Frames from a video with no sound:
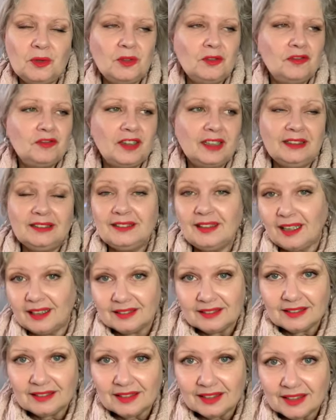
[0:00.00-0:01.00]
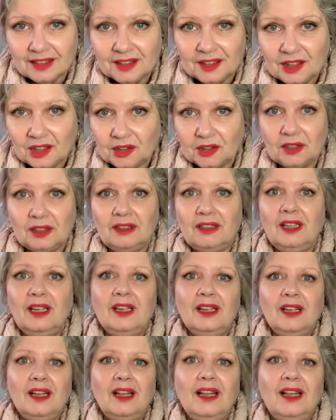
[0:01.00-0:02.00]
fantastic year,
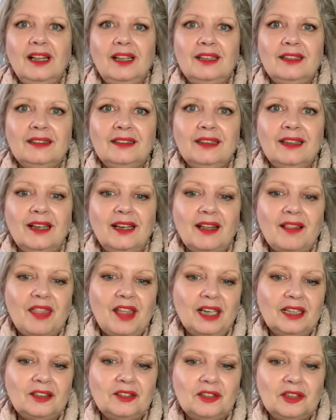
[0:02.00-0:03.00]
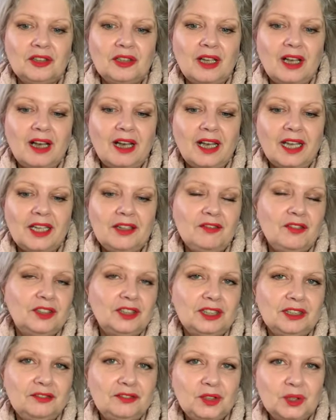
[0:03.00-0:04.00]
and that even
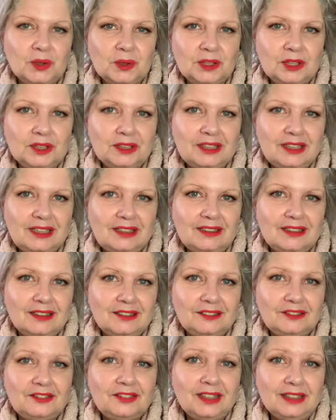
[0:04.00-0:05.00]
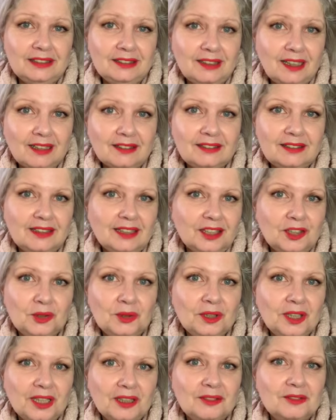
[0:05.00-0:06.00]
if your year is not fantastic, you
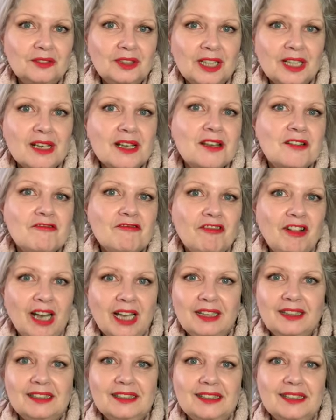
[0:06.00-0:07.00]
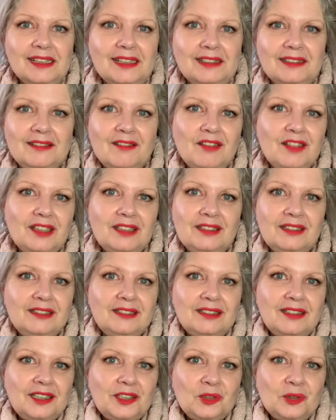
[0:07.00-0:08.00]
can find these
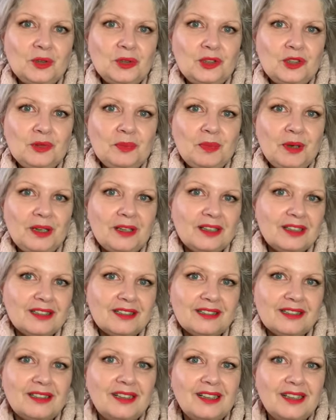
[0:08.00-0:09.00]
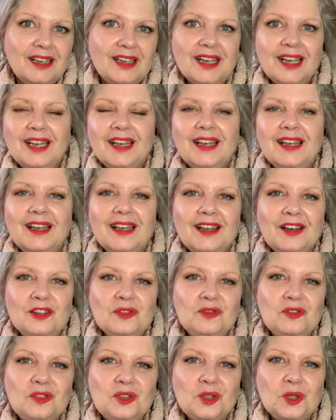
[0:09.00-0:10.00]
little sparks of
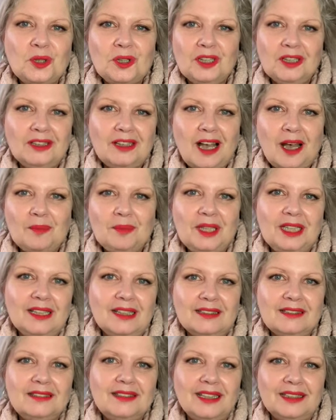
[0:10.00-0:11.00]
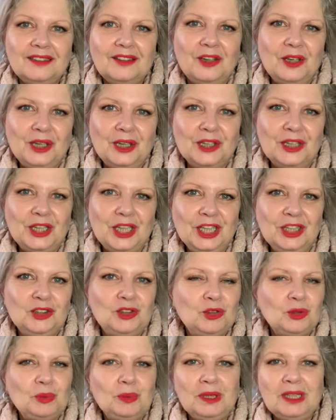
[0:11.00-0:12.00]
joy and happiness that are going
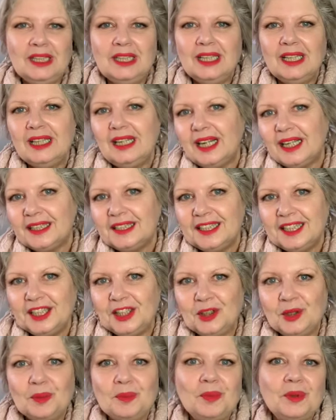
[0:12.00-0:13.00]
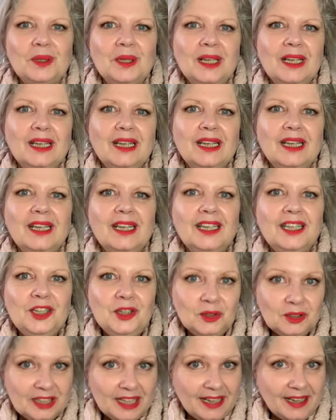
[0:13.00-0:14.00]
to be lighting up
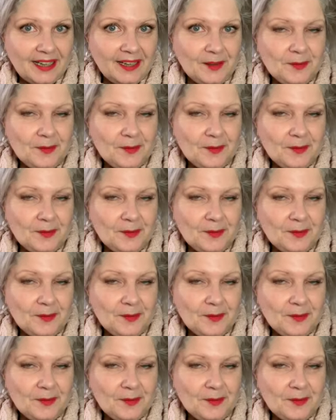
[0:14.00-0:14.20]
your day.